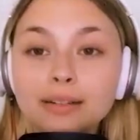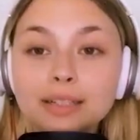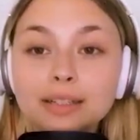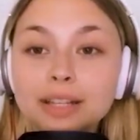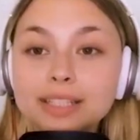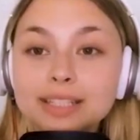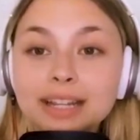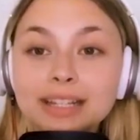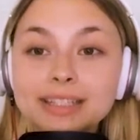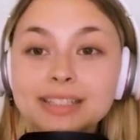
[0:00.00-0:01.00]
I don't know. He
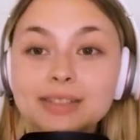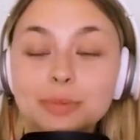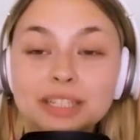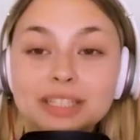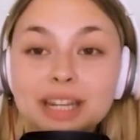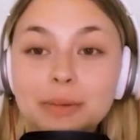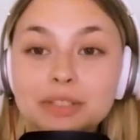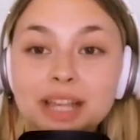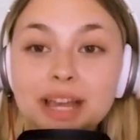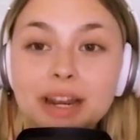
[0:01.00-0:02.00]
said his reasoning
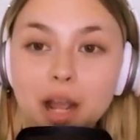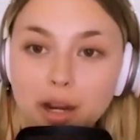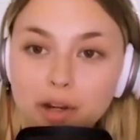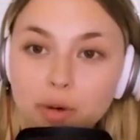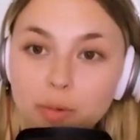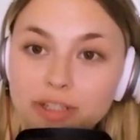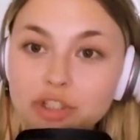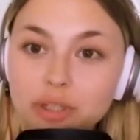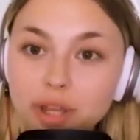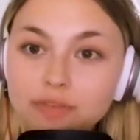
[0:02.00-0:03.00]
was that, I know
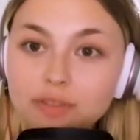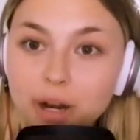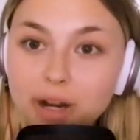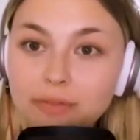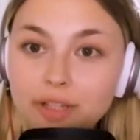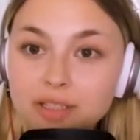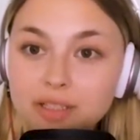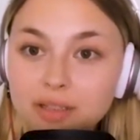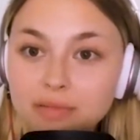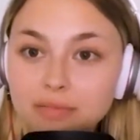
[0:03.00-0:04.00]
Rich loves
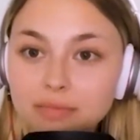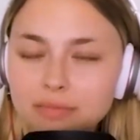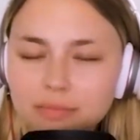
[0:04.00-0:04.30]
breakfast.